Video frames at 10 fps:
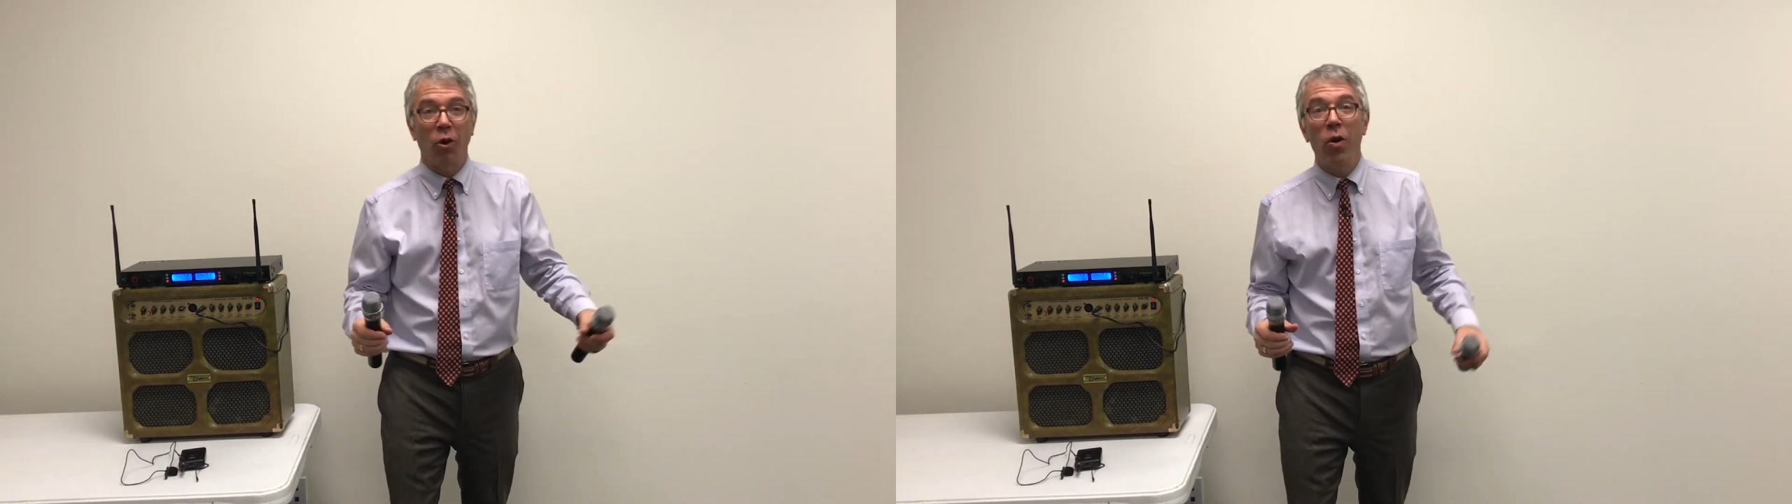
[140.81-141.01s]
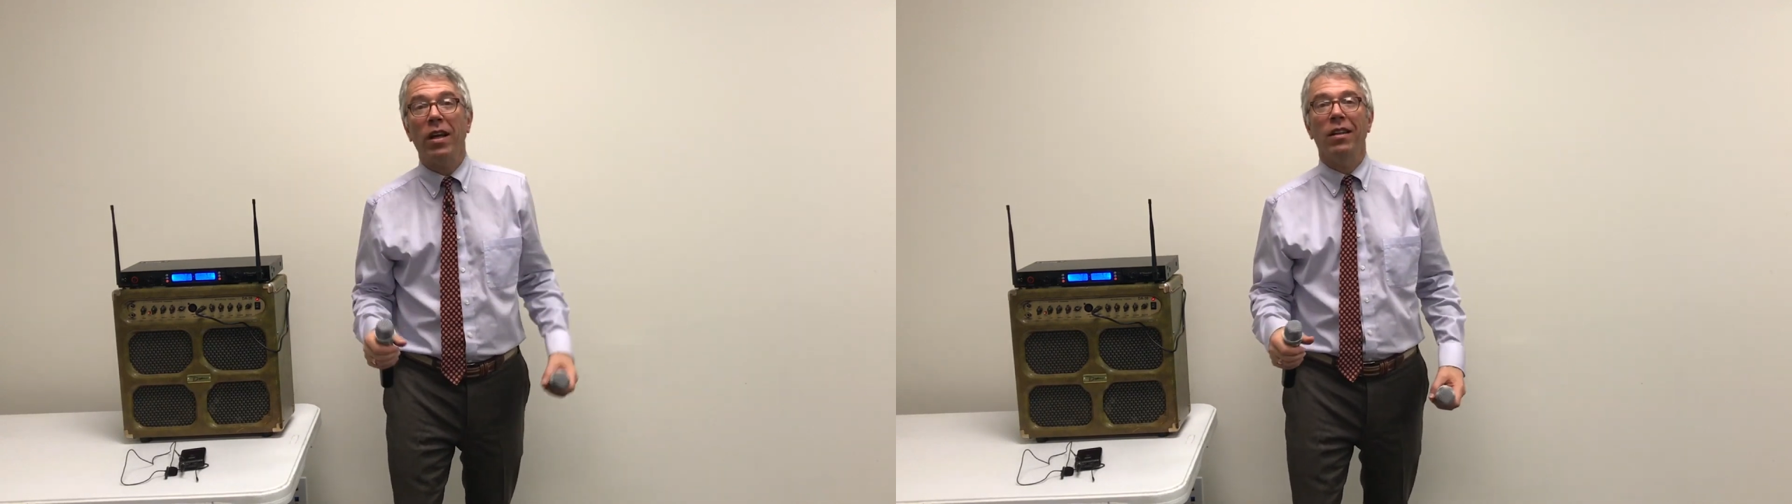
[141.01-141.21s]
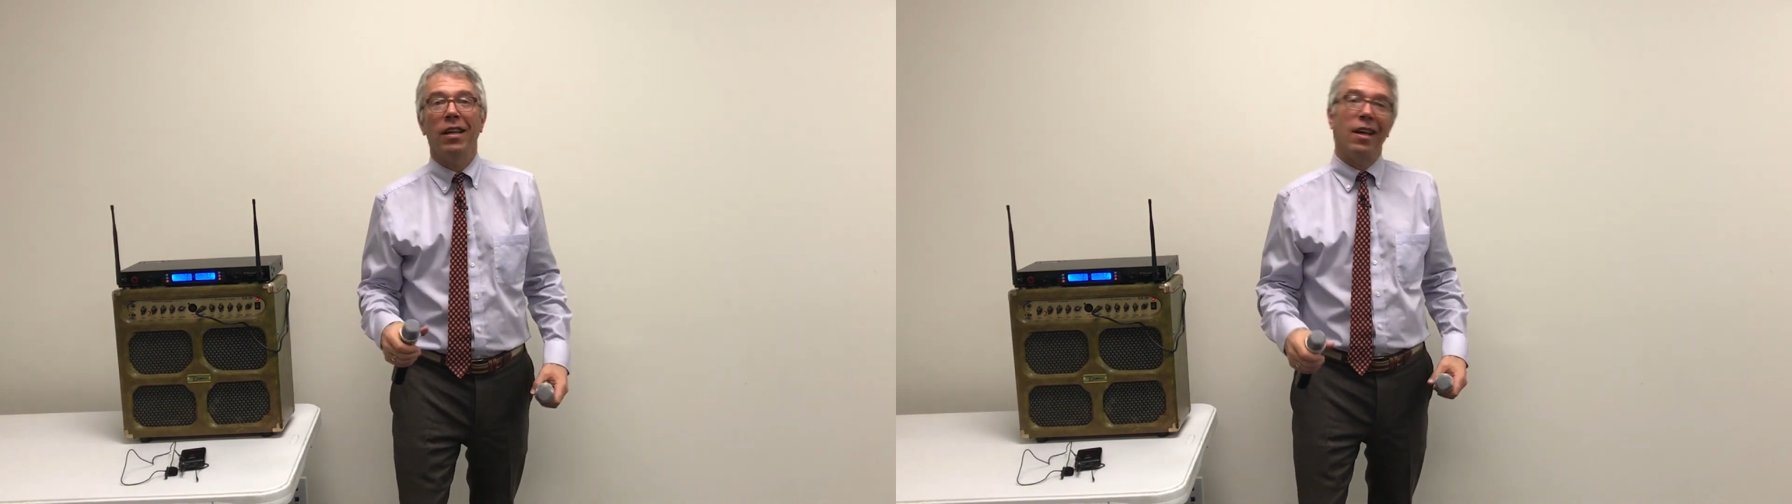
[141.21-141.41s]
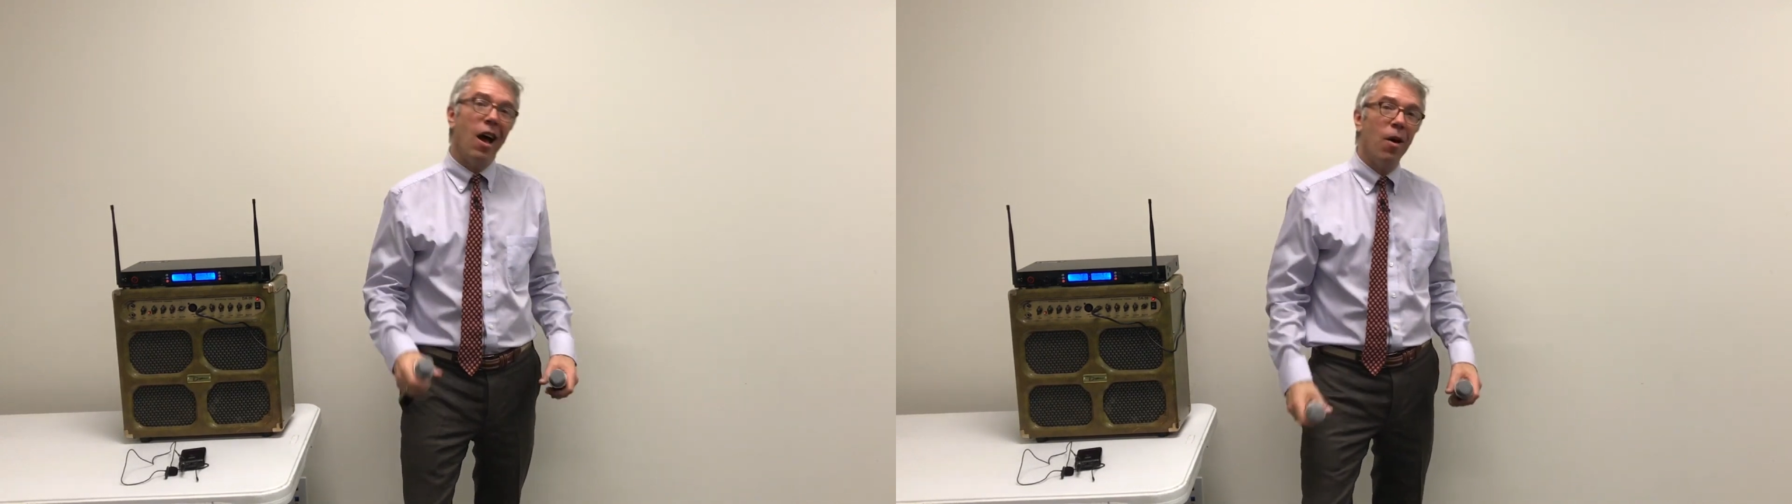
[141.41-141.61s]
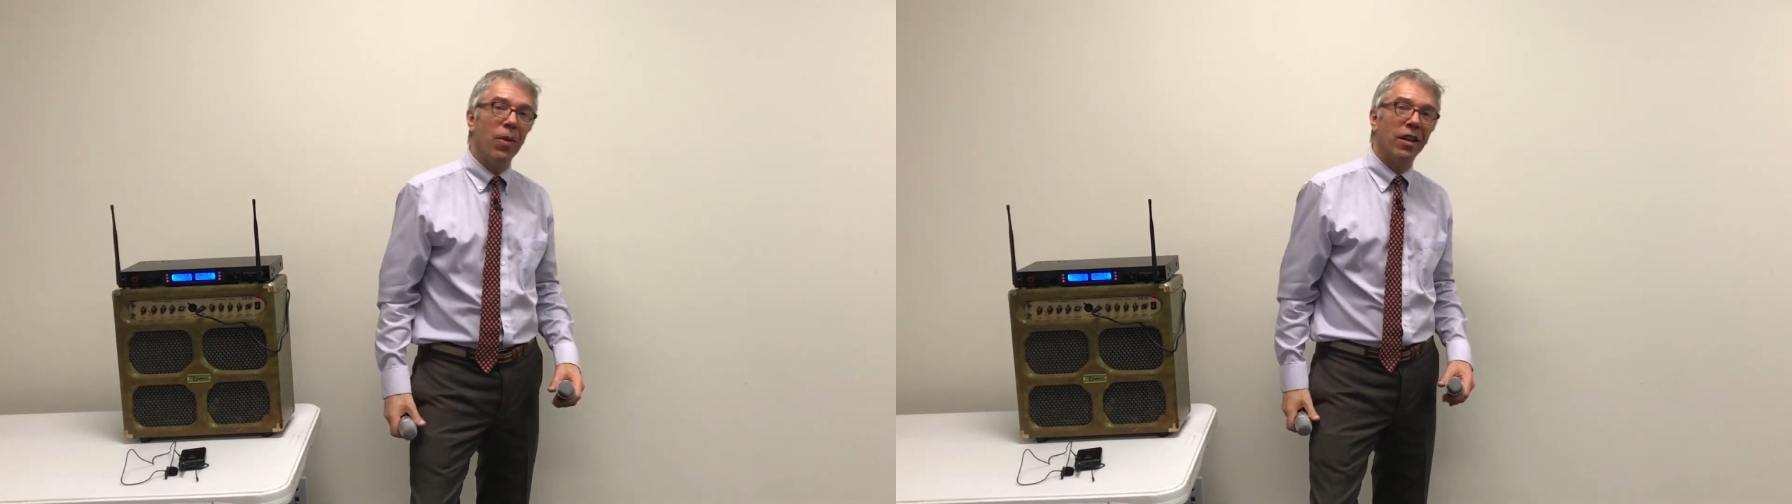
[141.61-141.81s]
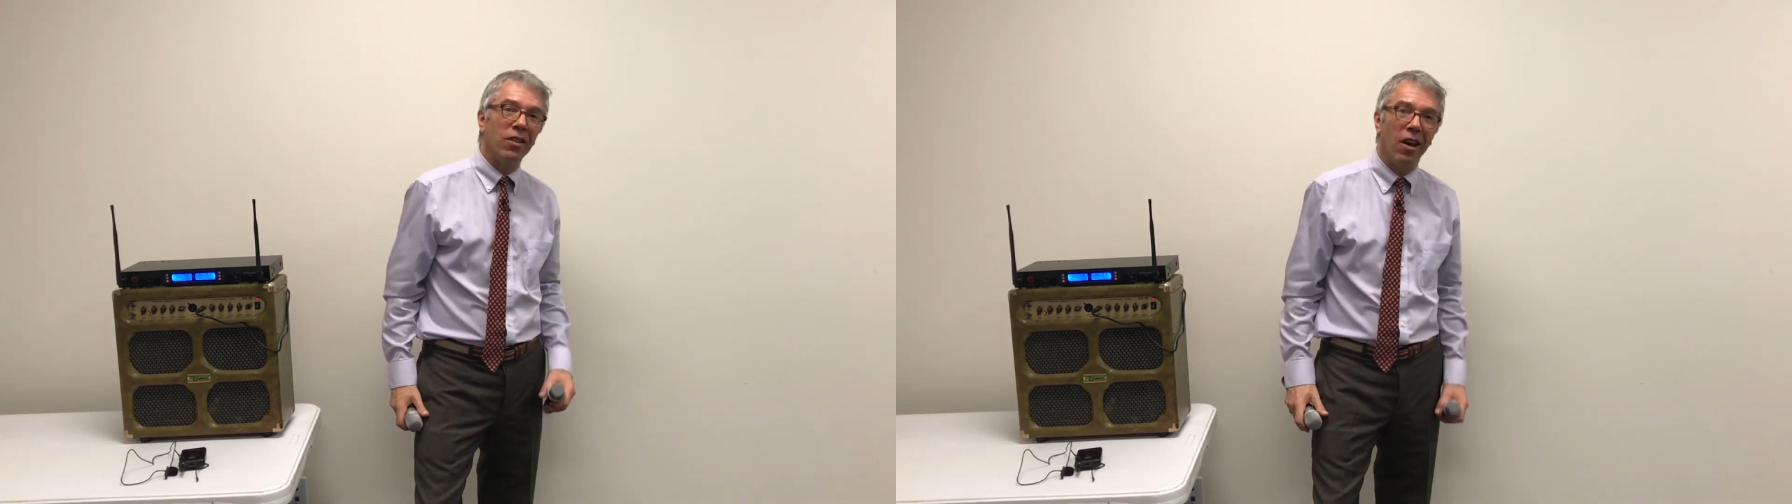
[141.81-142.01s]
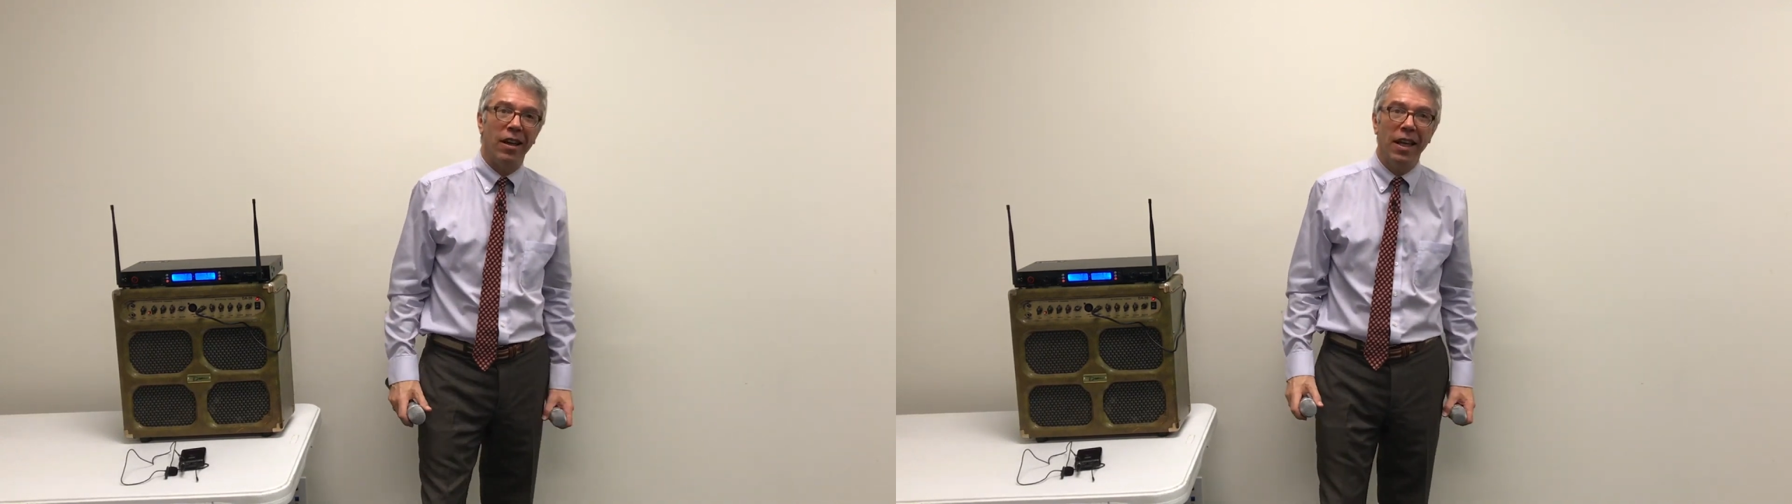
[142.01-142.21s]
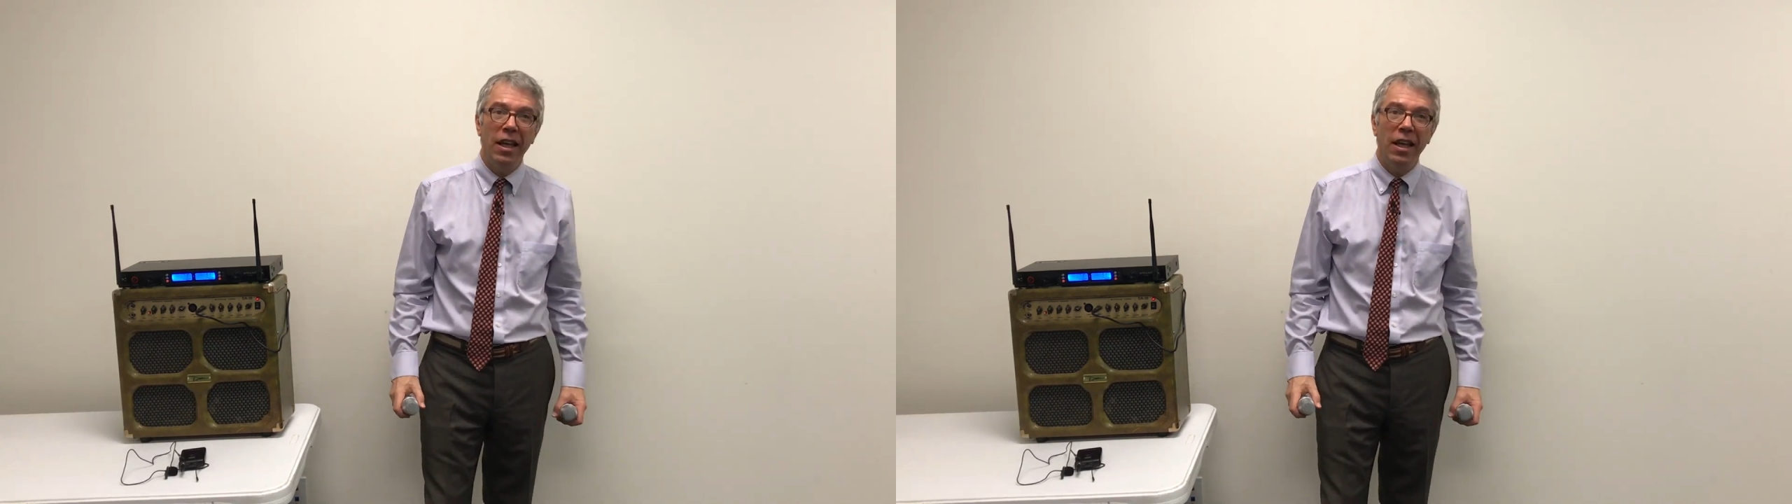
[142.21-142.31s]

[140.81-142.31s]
quickly comment on